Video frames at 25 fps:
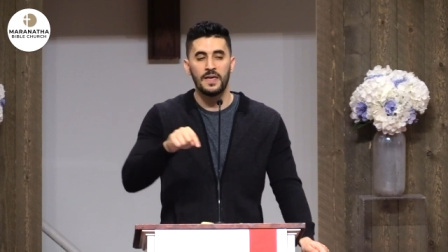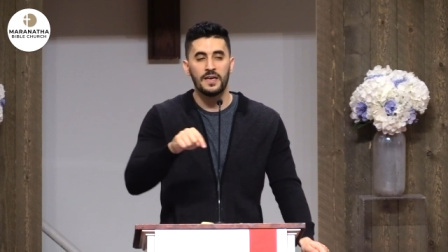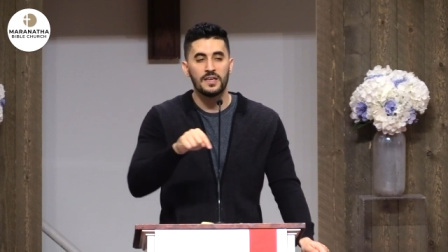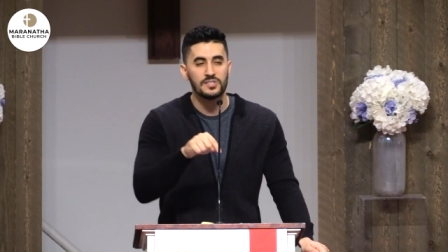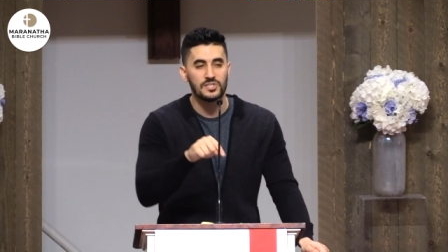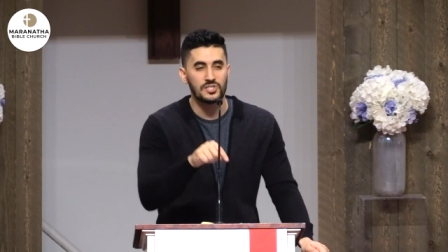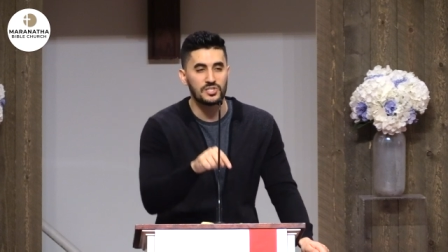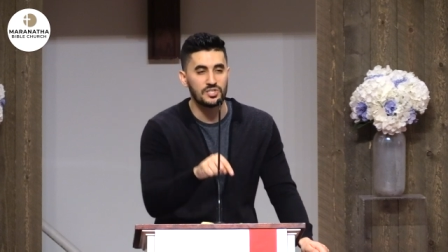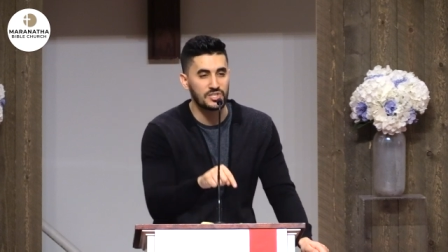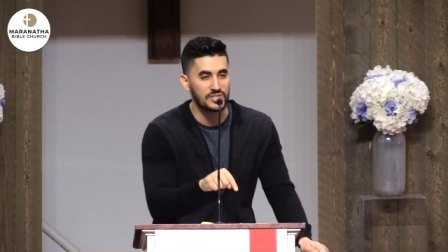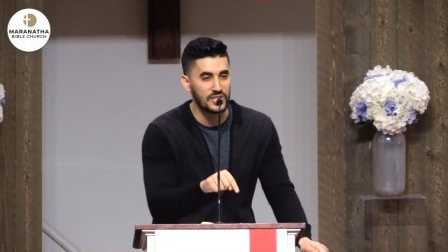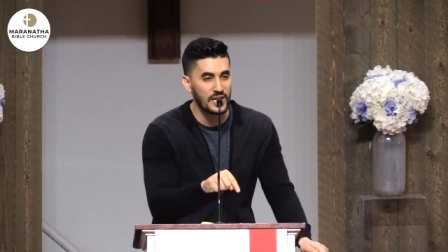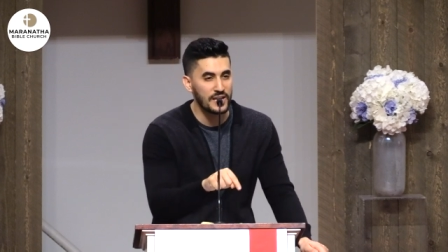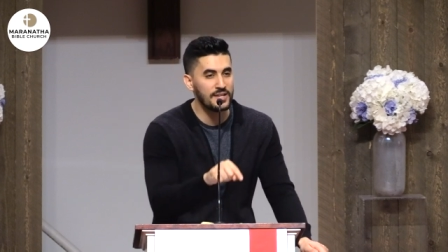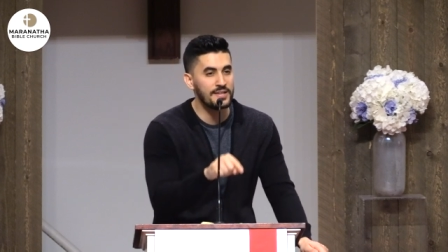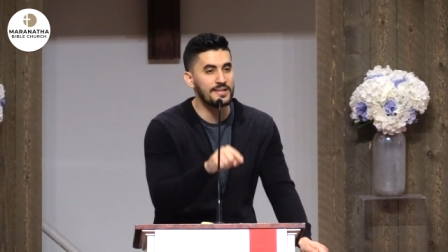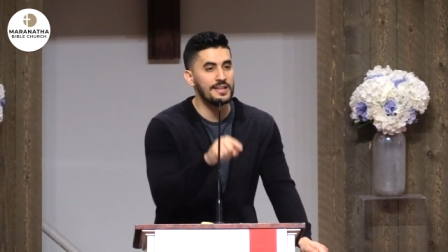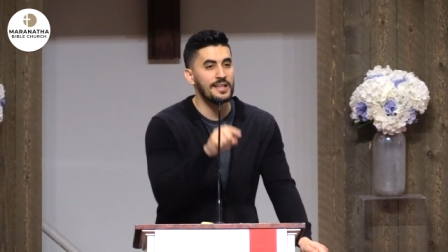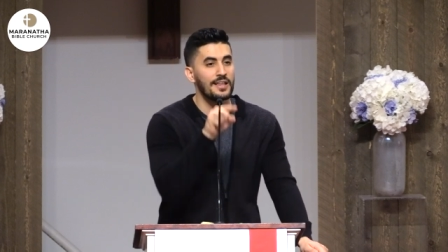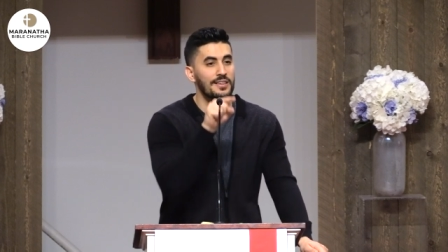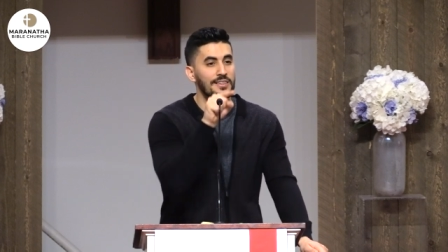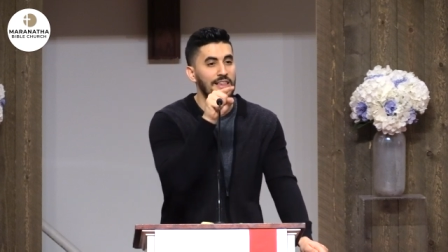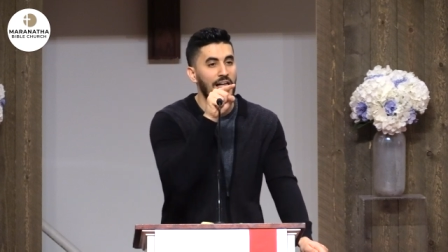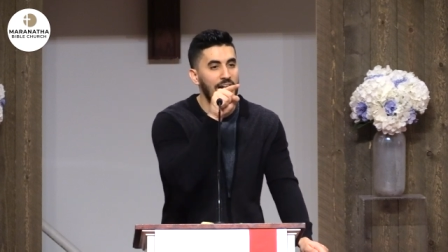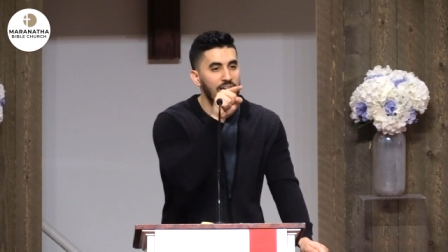
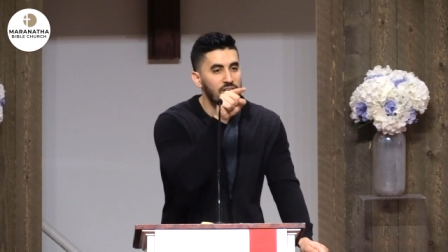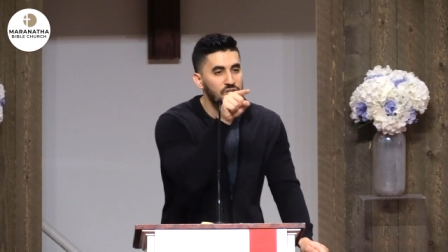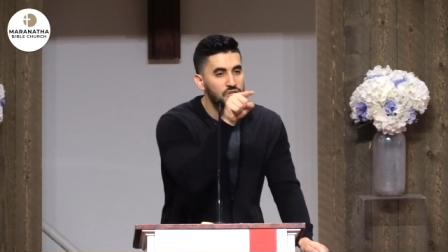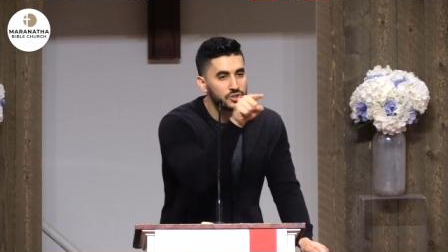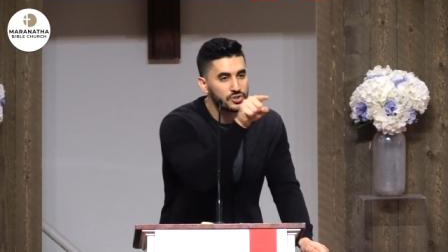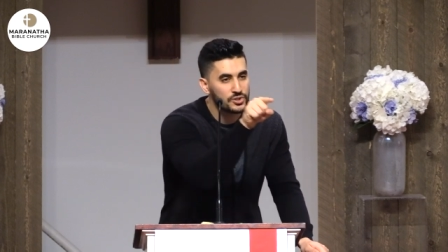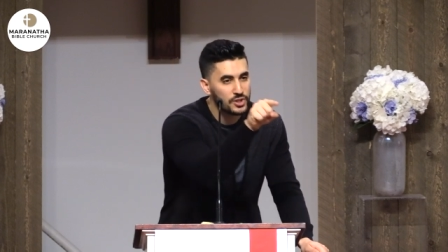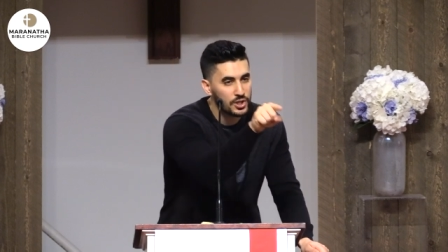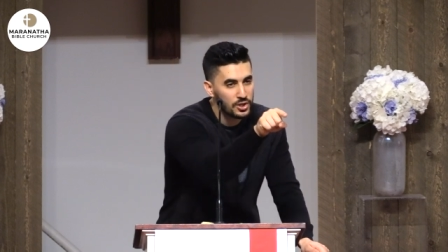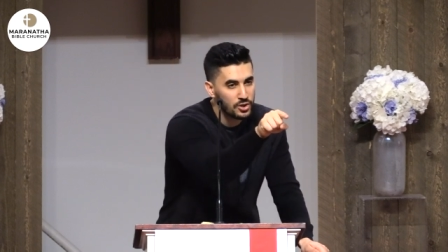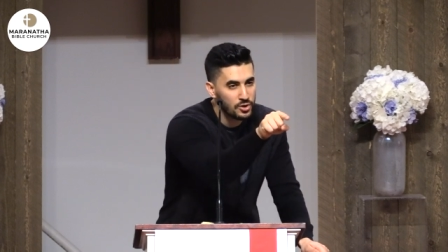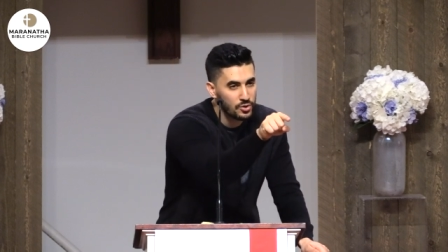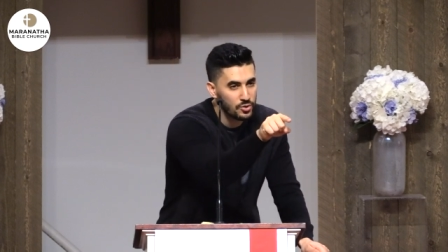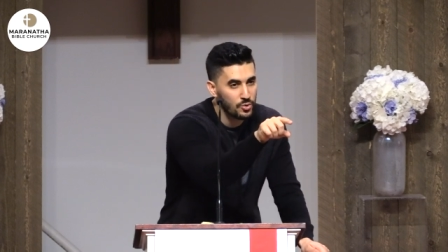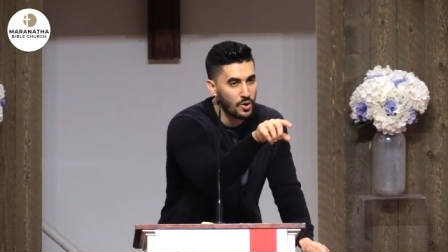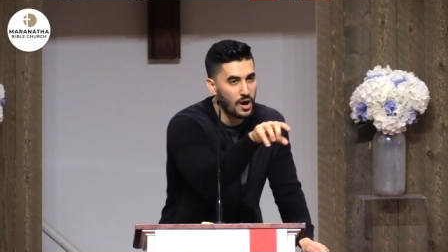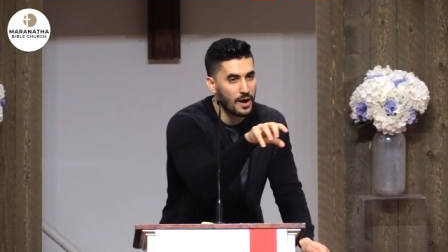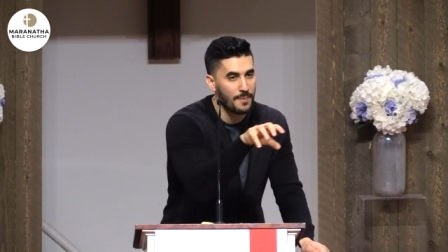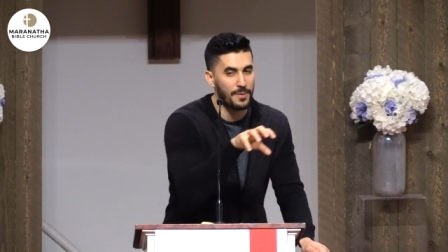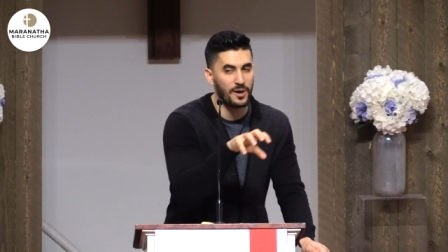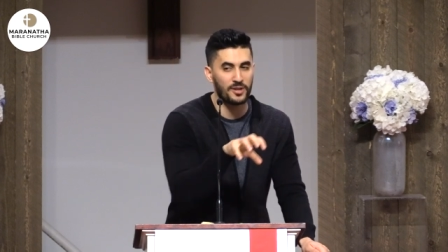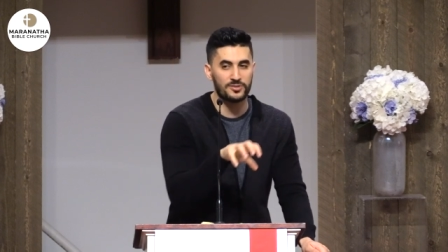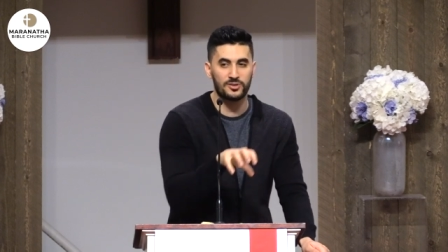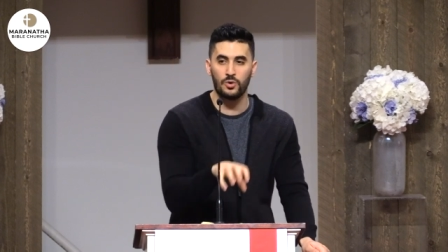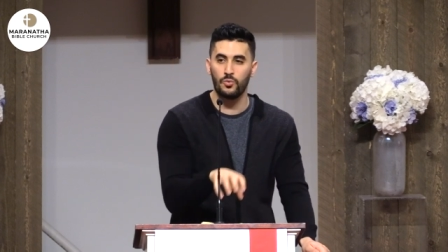Sin lies to you
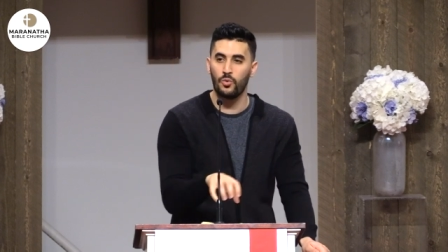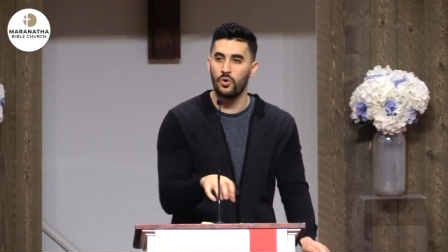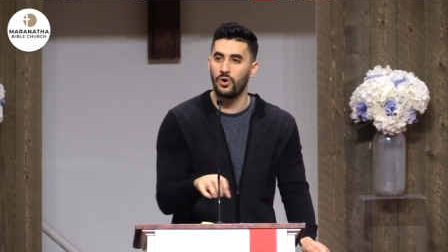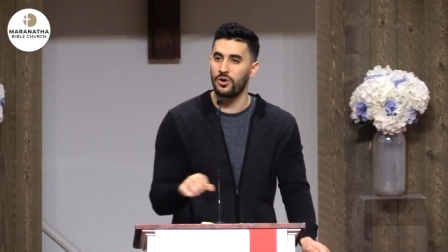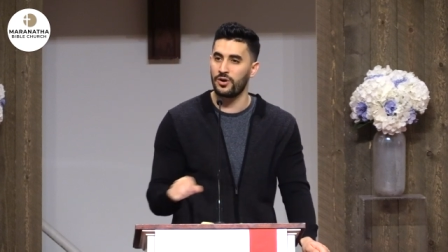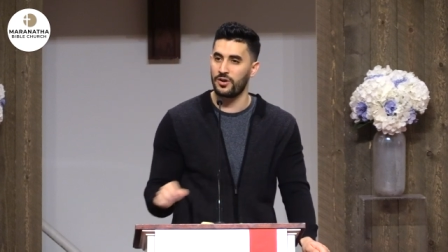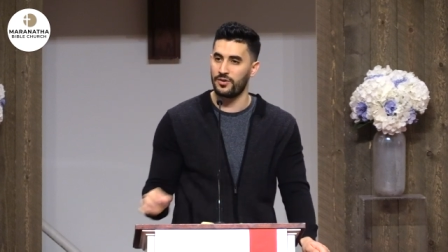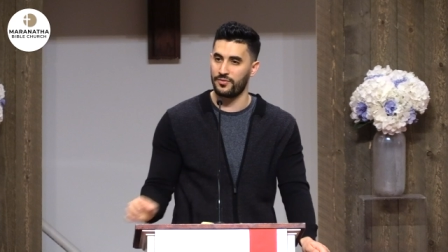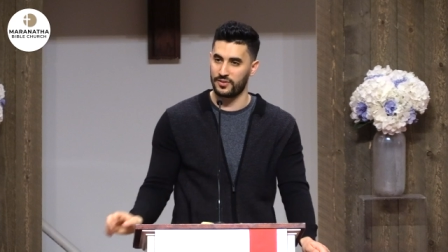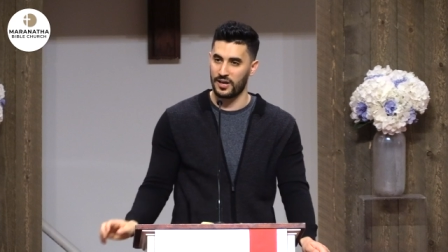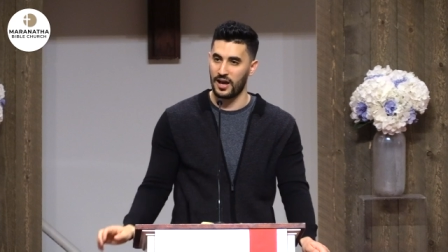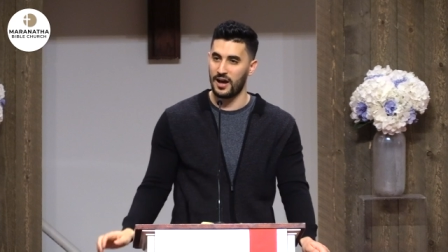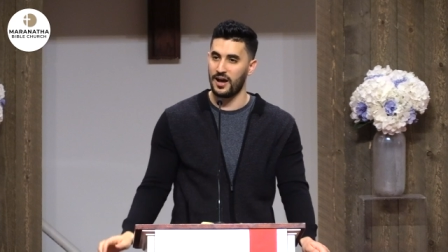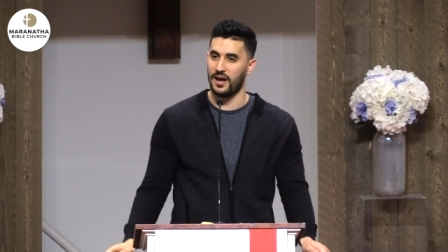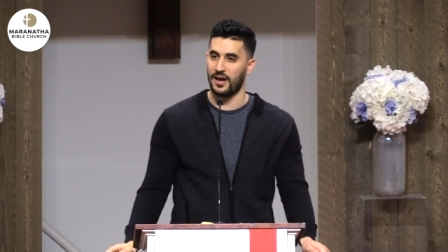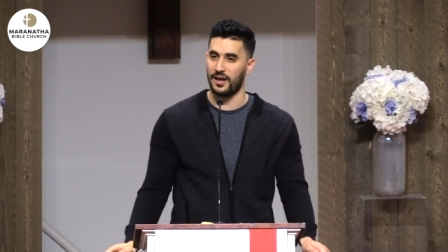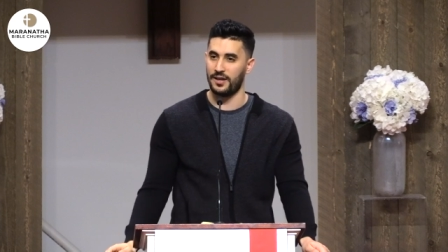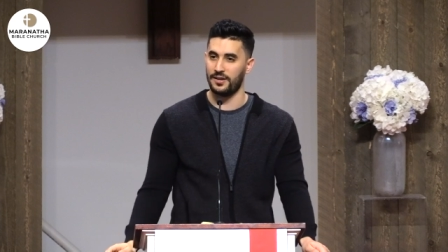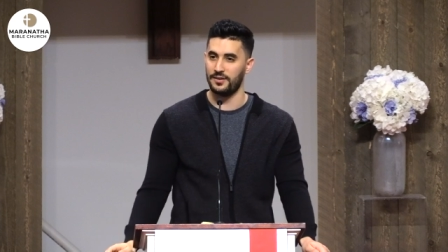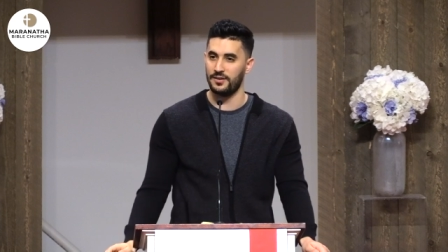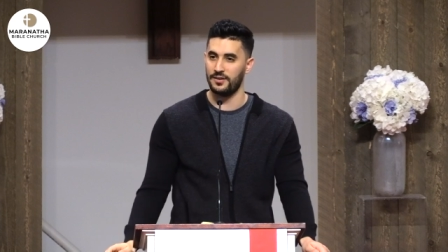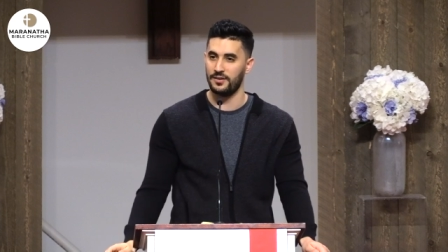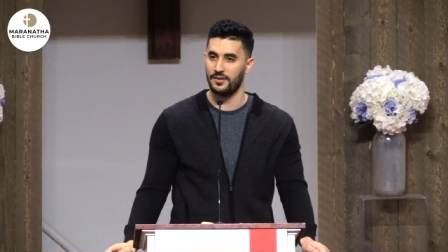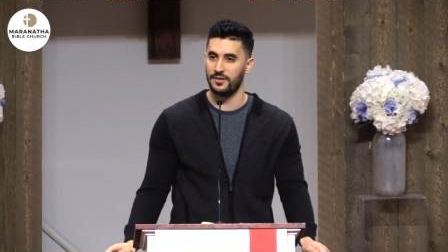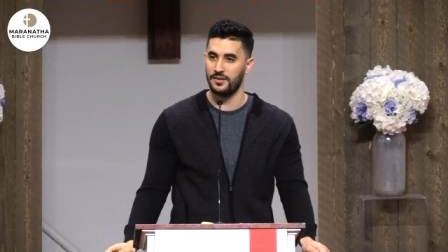about the Word of
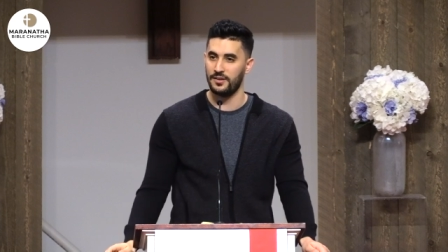God.